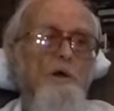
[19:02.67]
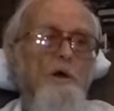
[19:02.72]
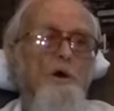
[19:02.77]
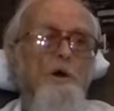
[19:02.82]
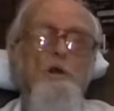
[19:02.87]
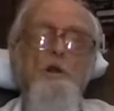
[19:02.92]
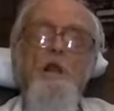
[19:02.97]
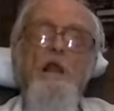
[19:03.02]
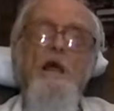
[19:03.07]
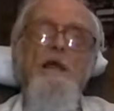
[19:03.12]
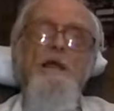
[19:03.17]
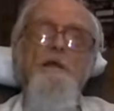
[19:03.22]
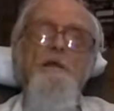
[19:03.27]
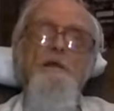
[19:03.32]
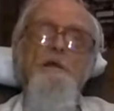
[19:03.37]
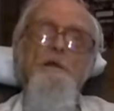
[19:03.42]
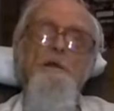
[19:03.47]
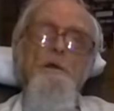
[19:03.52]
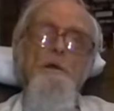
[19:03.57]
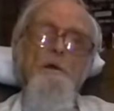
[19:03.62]
a
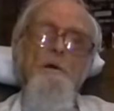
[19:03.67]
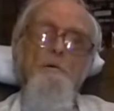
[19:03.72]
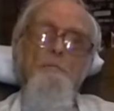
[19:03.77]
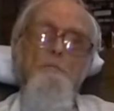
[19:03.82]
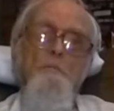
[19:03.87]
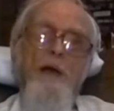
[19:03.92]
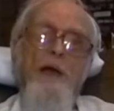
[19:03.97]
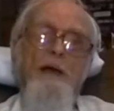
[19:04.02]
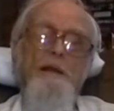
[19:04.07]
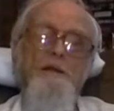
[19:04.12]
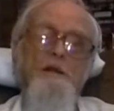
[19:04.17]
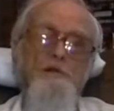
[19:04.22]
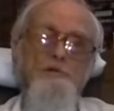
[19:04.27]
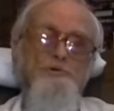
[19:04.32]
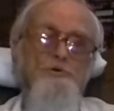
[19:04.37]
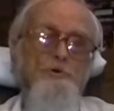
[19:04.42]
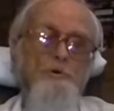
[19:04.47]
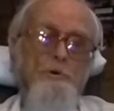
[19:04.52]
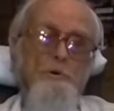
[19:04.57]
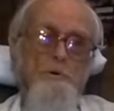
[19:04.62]
lady
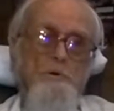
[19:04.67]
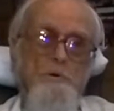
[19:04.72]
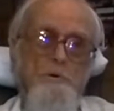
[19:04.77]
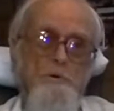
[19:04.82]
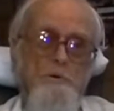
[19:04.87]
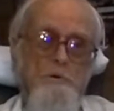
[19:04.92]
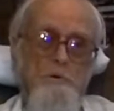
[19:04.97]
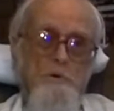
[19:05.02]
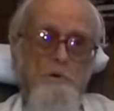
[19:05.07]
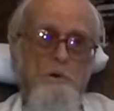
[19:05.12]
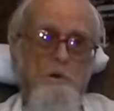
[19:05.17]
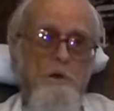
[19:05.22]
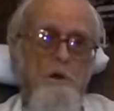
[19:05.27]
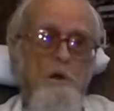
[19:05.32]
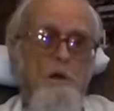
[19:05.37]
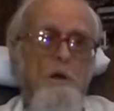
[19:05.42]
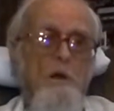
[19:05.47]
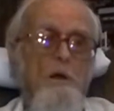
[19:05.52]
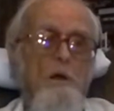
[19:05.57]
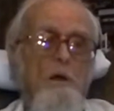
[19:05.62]
manager,
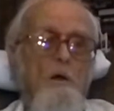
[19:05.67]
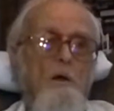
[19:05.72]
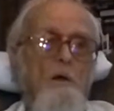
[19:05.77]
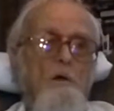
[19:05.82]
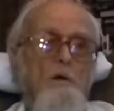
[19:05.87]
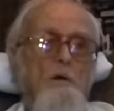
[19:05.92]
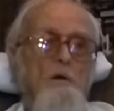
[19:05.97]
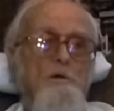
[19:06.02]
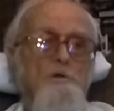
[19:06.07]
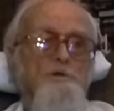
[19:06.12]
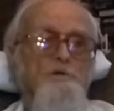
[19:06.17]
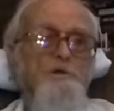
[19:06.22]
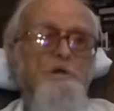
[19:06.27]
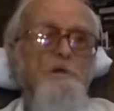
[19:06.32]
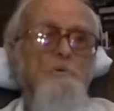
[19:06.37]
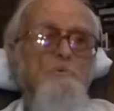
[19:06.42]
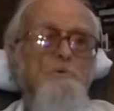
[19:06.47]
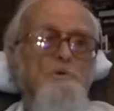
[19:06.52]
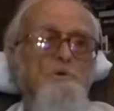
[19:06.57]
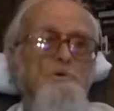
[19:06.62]
and
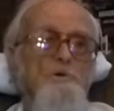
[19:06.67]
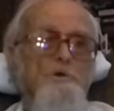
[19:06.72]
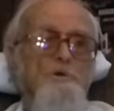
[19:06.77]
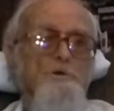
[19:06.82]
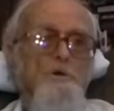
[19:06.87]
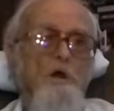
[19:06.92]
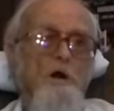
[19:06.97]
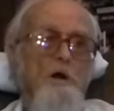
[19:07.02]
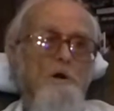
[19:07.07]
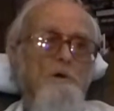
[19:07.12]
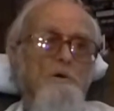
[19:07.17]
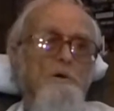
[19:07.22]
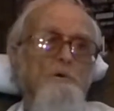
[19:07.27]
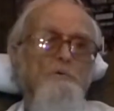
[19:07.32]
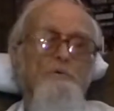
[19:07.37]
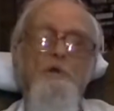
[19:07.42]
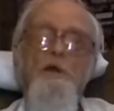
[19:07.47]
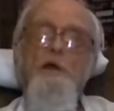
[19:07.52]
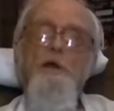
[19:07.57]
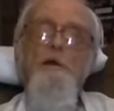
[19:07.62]
she was a
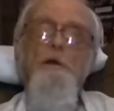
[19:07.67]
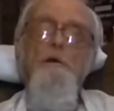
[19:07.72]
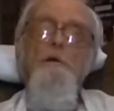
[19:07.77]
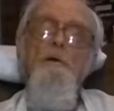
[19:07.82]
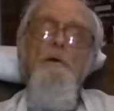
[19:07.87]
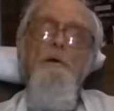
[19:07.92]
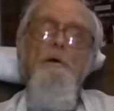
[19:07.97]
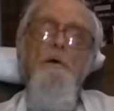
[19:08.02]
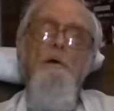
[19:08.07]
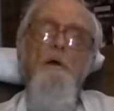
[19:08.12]
young thing,